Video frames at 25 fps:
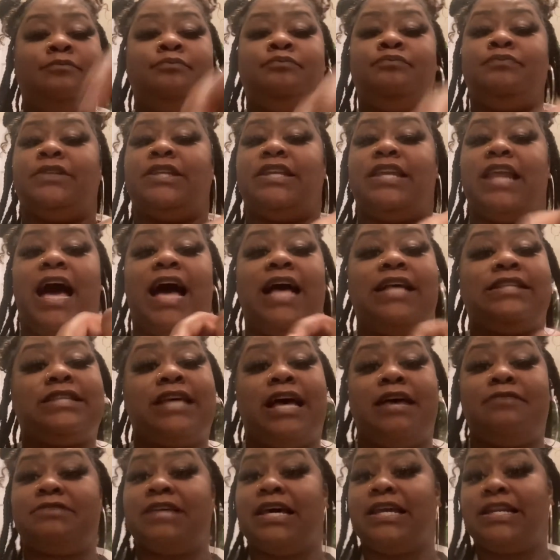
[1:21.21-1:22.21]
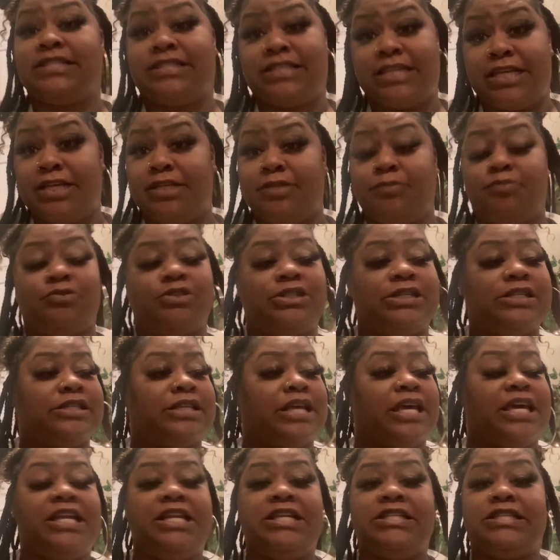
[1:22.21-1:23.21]
9 times out of 10, listen,
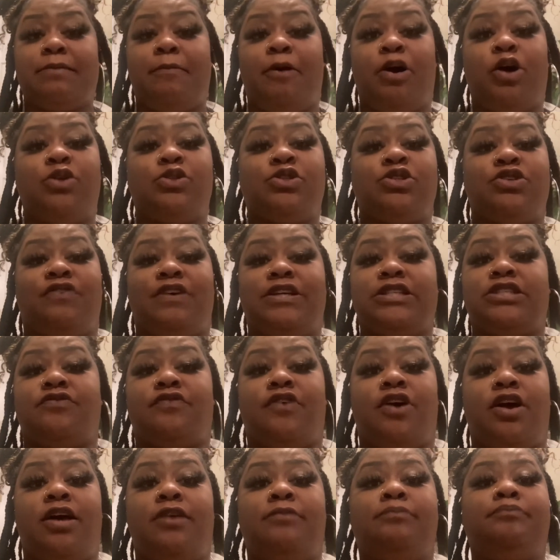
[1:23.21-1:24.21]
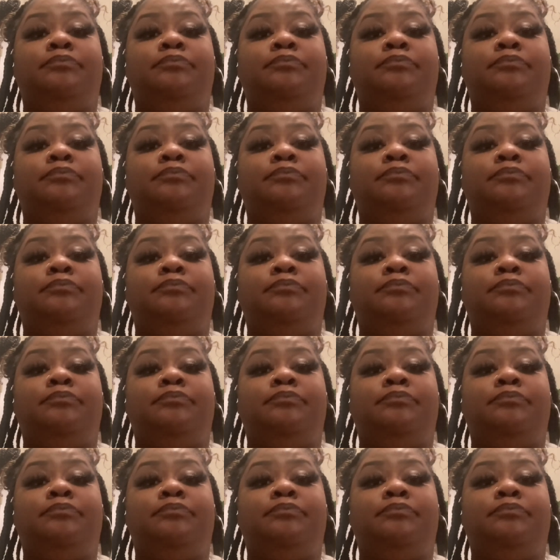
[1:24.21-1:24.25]
anytime I go to the restaurant,